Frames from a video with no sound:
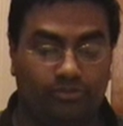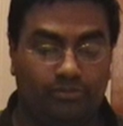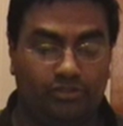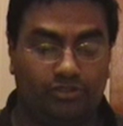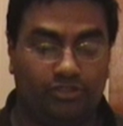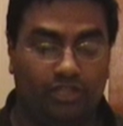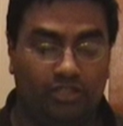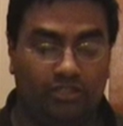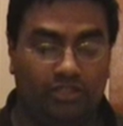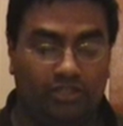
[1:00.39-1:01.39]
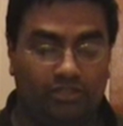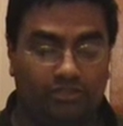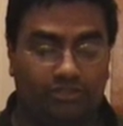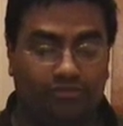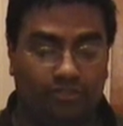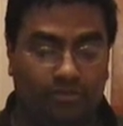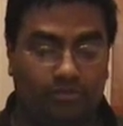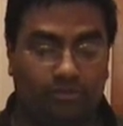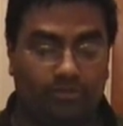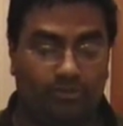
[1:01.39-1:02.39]
Pictures. I took this film. I
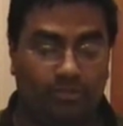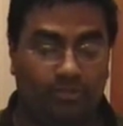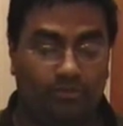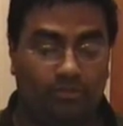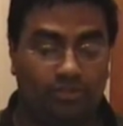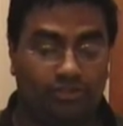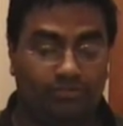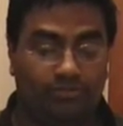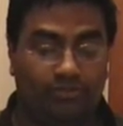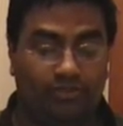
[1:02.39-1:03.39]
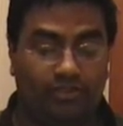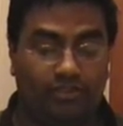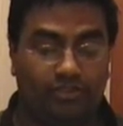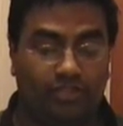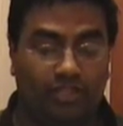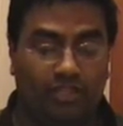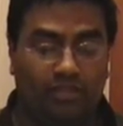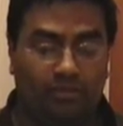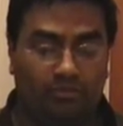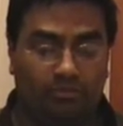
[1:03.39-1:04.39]
recommend people watch this movie on theaters.
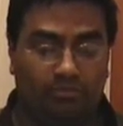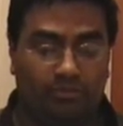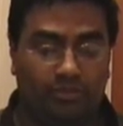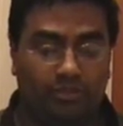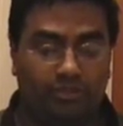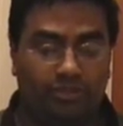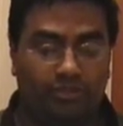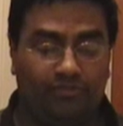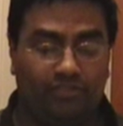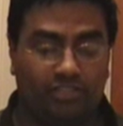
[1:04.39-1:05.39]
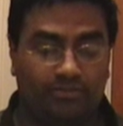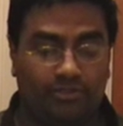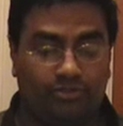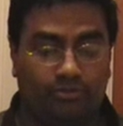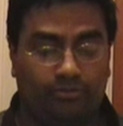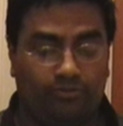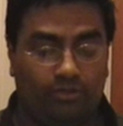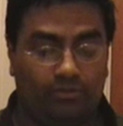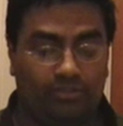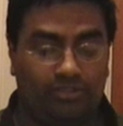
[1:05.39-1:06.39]
Jamie Foxx makes a strong
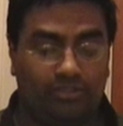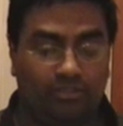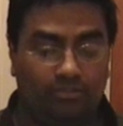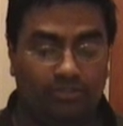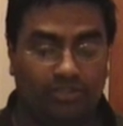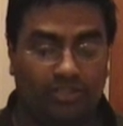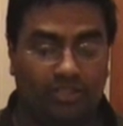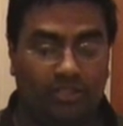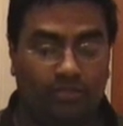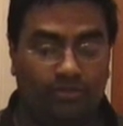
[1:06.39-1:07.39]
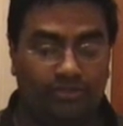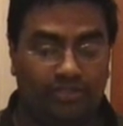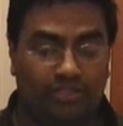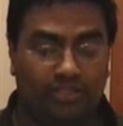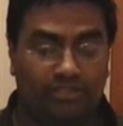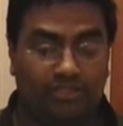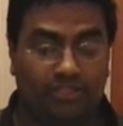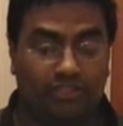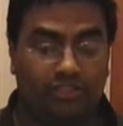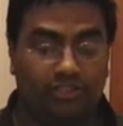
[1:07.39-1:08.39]
performance as a homeless guy has a
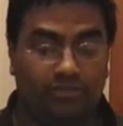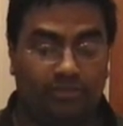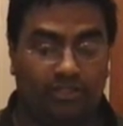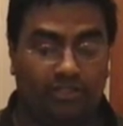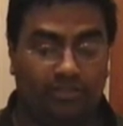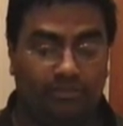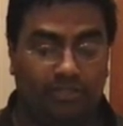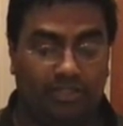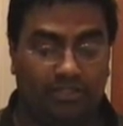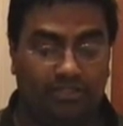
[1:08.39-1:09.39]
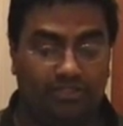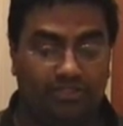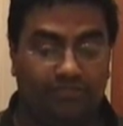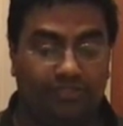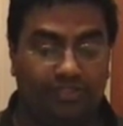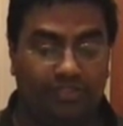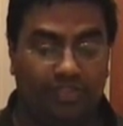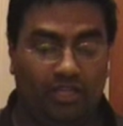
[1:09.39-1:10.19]
second chance to make a comeback in the Symphonies.